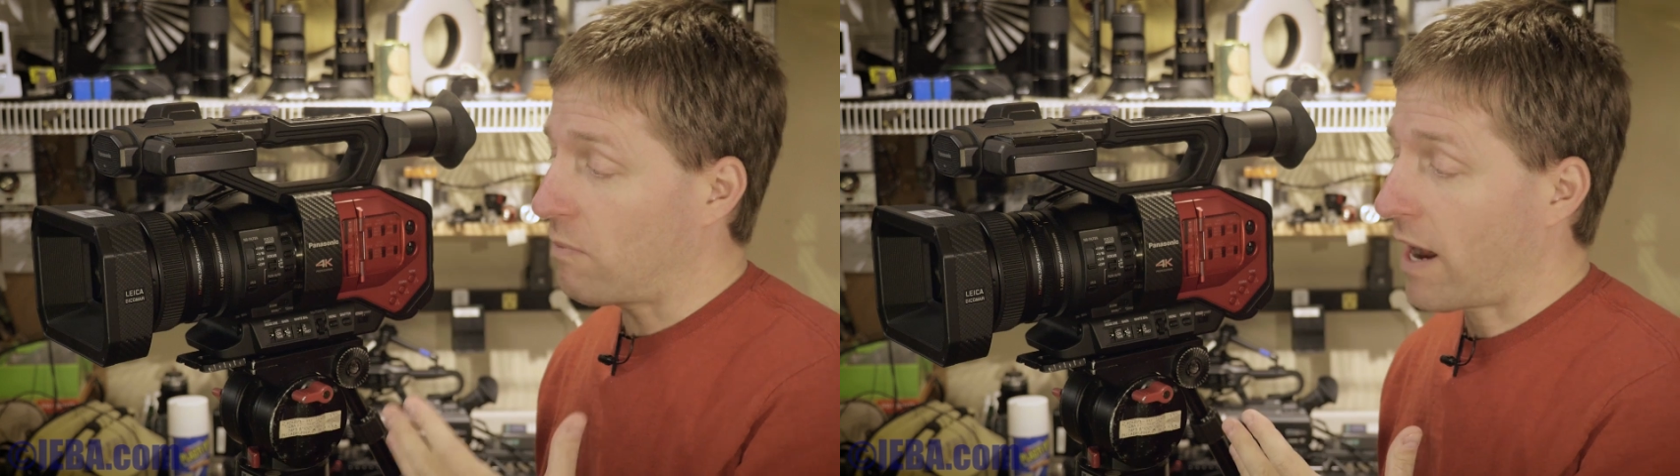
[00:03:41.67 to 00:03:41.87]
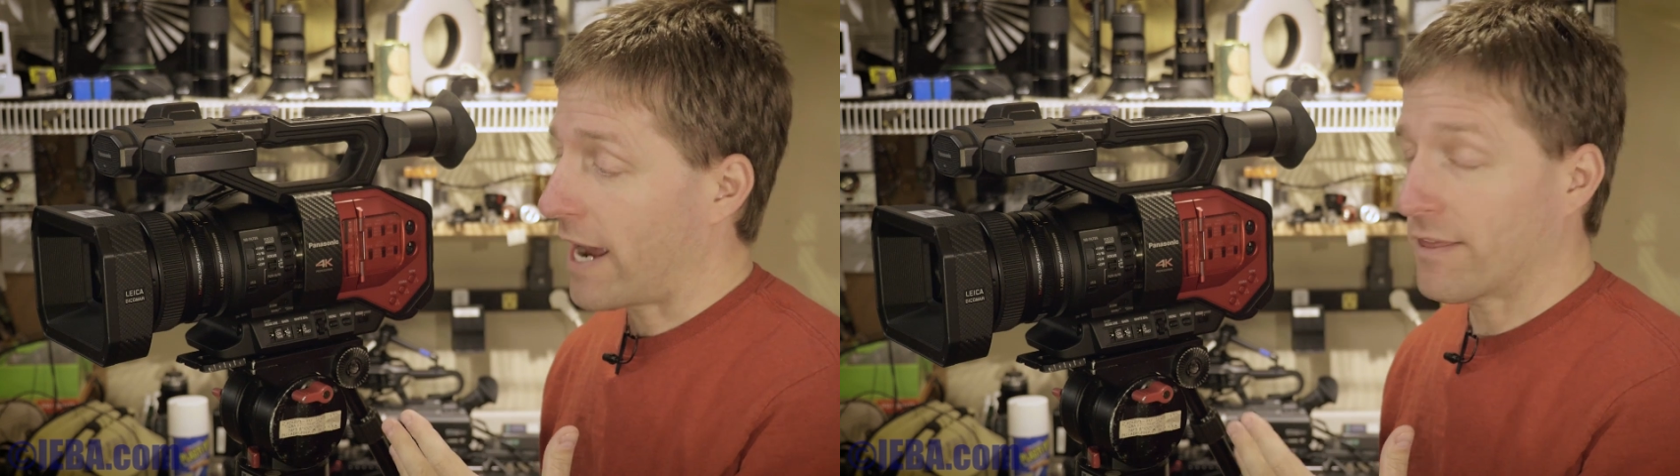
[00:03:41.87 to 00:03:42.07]

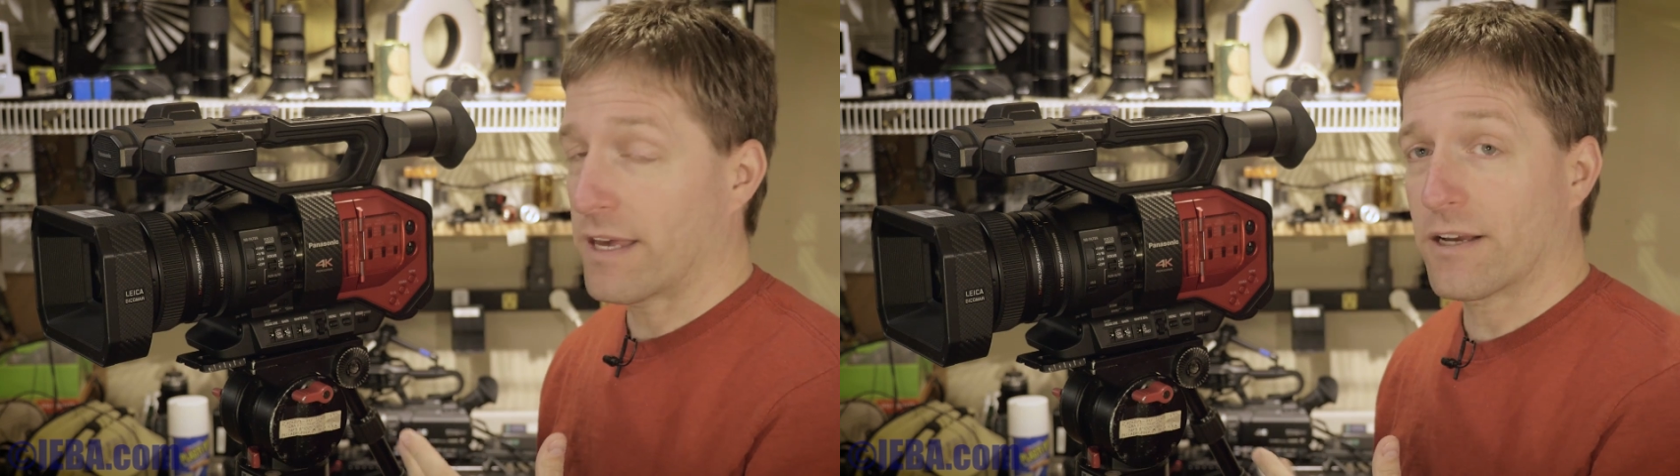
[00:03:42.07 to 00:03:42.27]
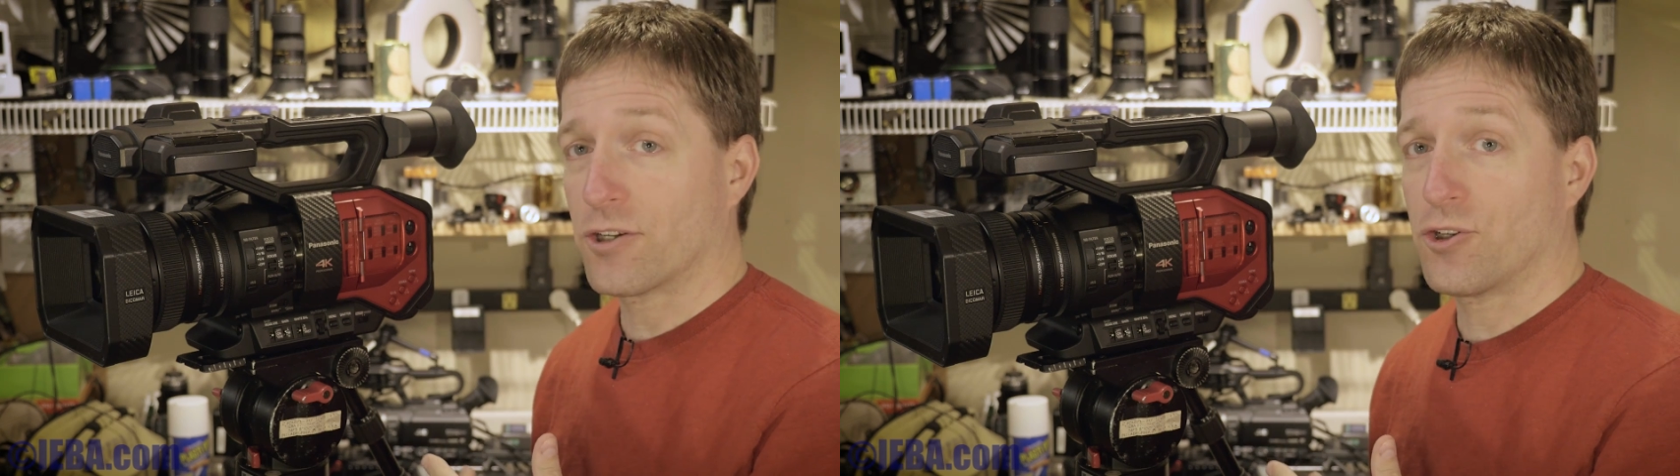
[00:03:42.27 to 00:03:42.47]
I
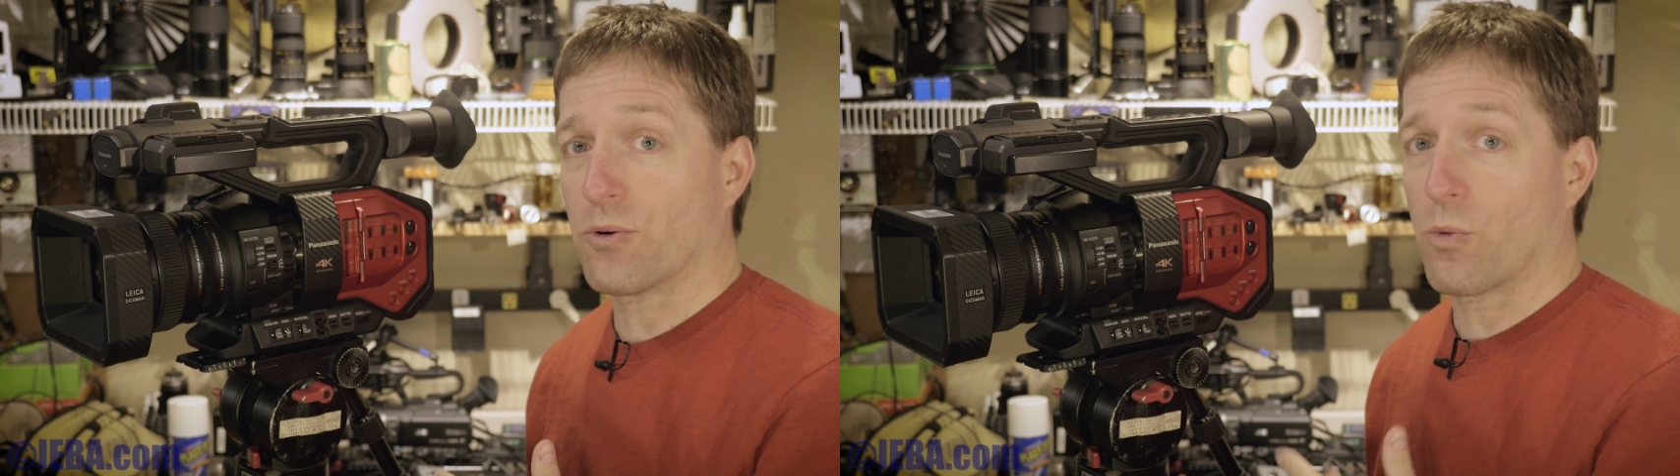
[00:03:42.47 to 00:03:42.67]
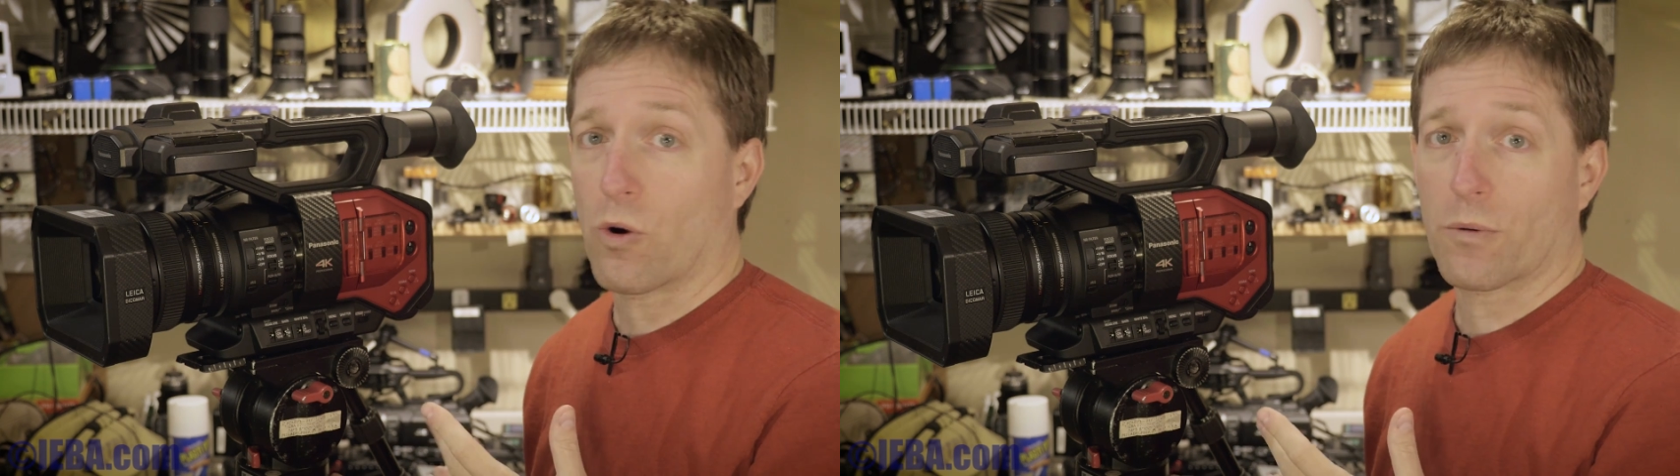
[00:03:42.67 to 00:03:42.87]
think
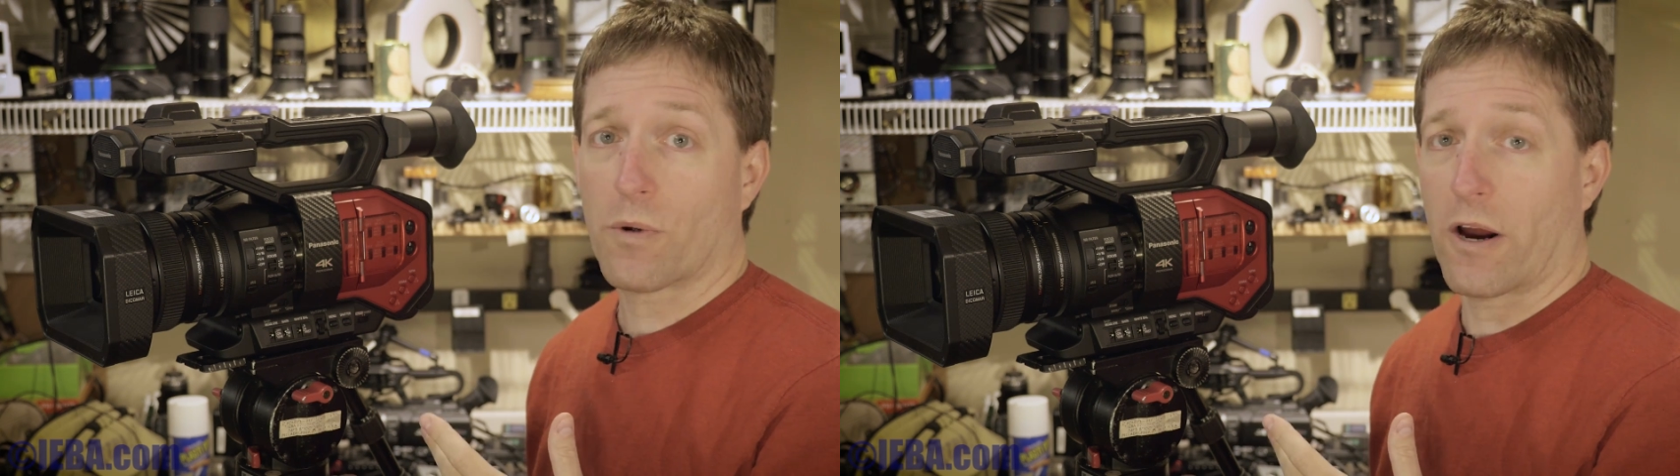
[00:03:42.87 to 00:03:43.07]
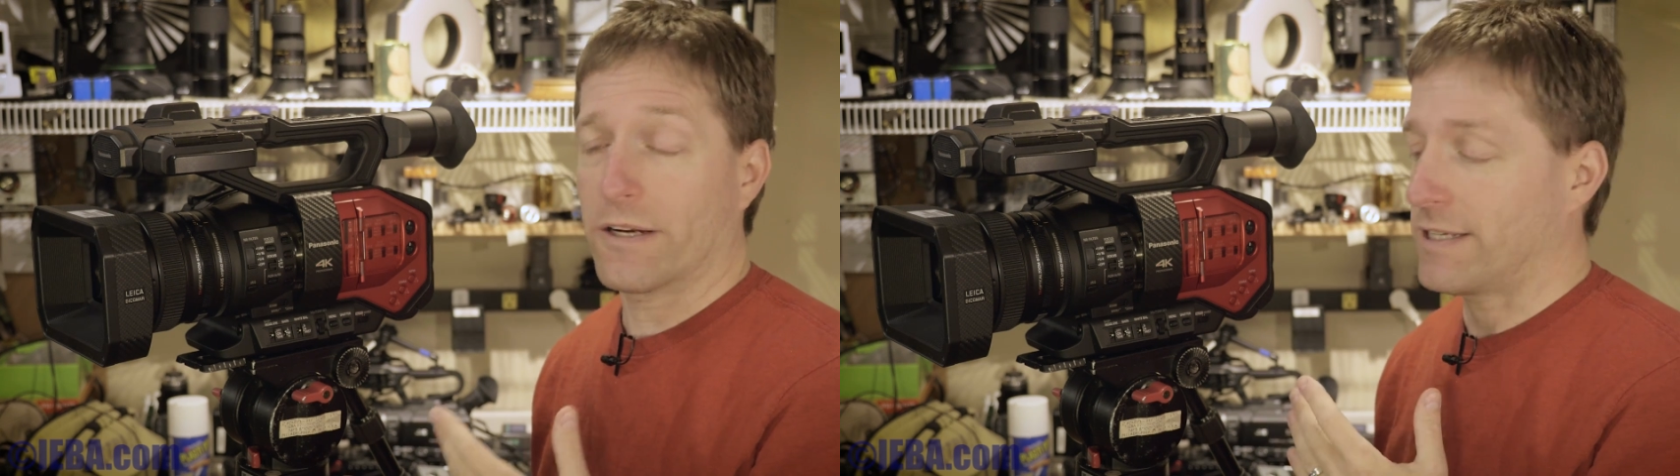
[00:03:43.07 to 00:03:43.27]
shooting with warm
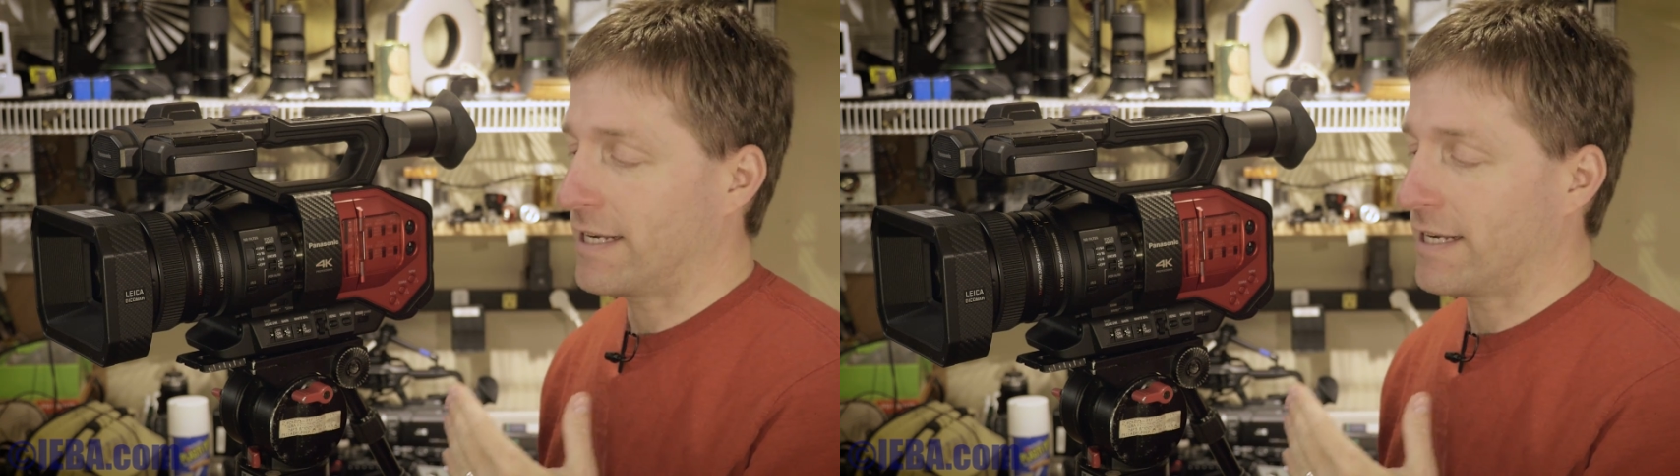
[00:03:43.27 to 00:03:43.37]
cards